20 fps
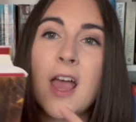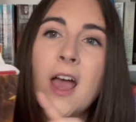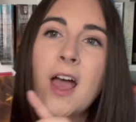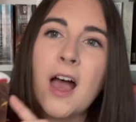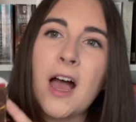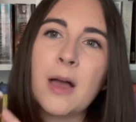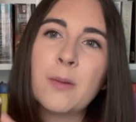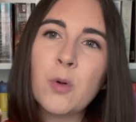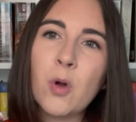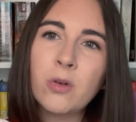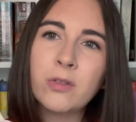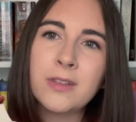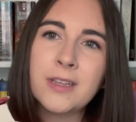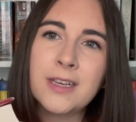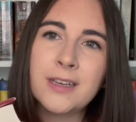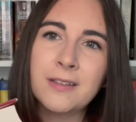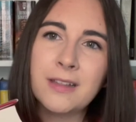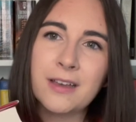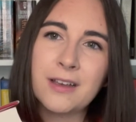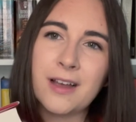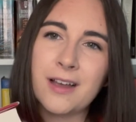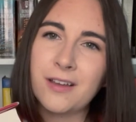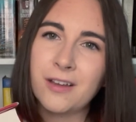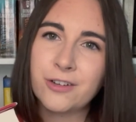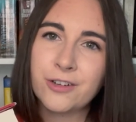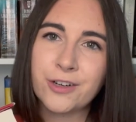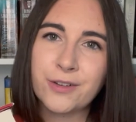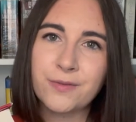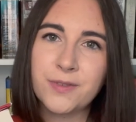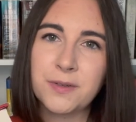I'm only like
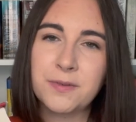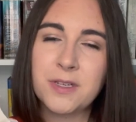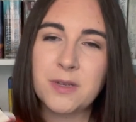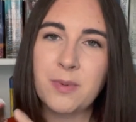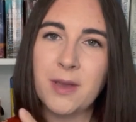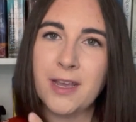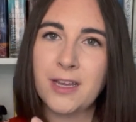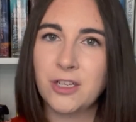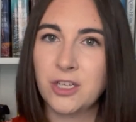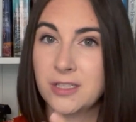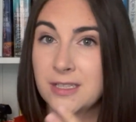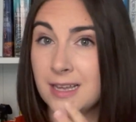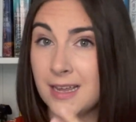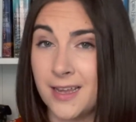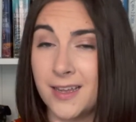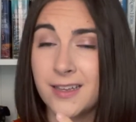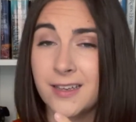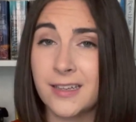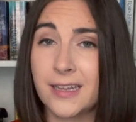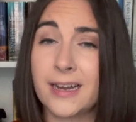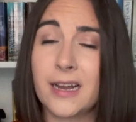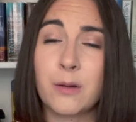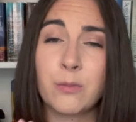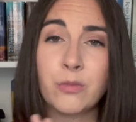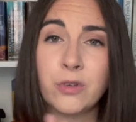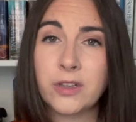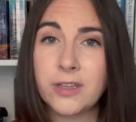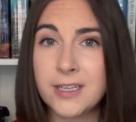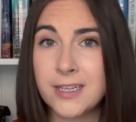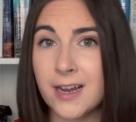150 pages in. Like, I'm
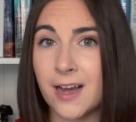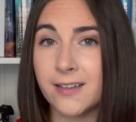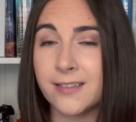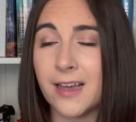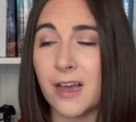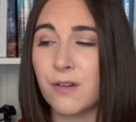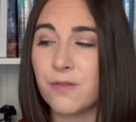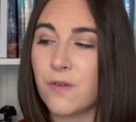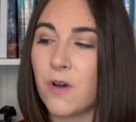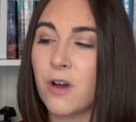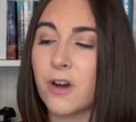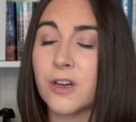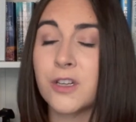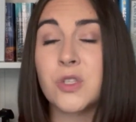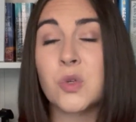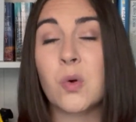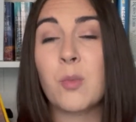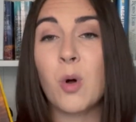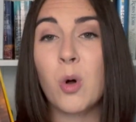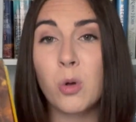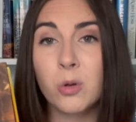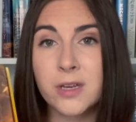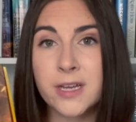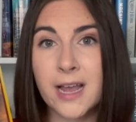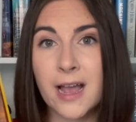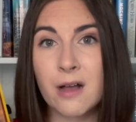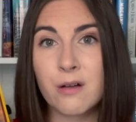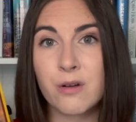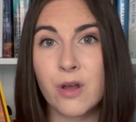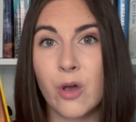really not that far, so I'm holding
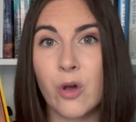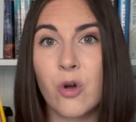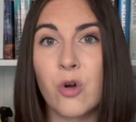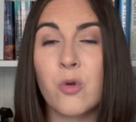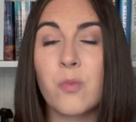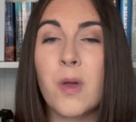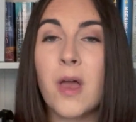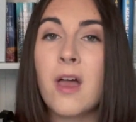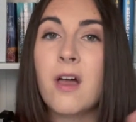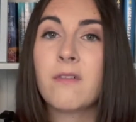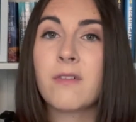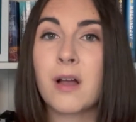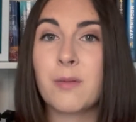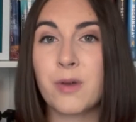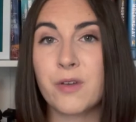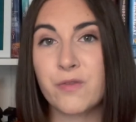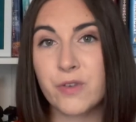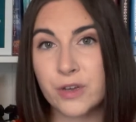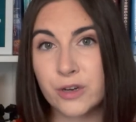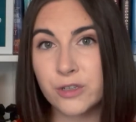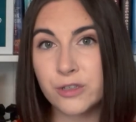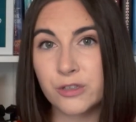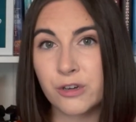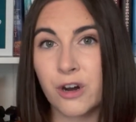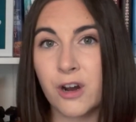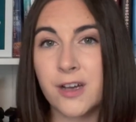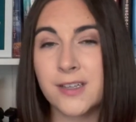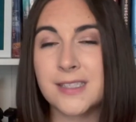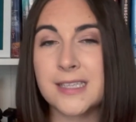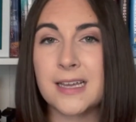out hope. Got my fingers
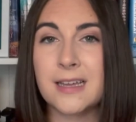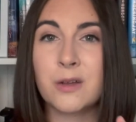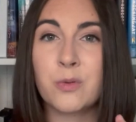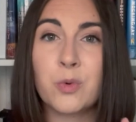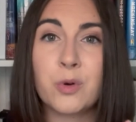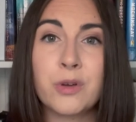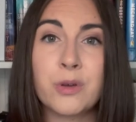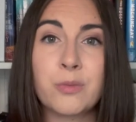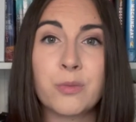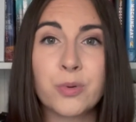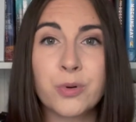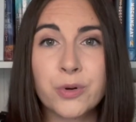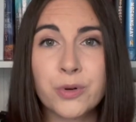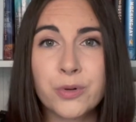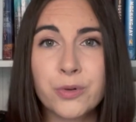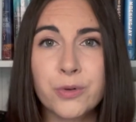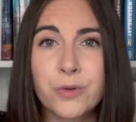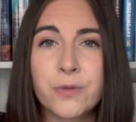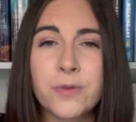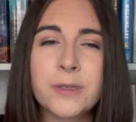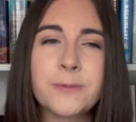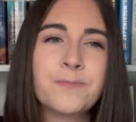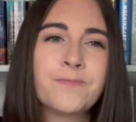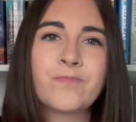crossed that it will improve.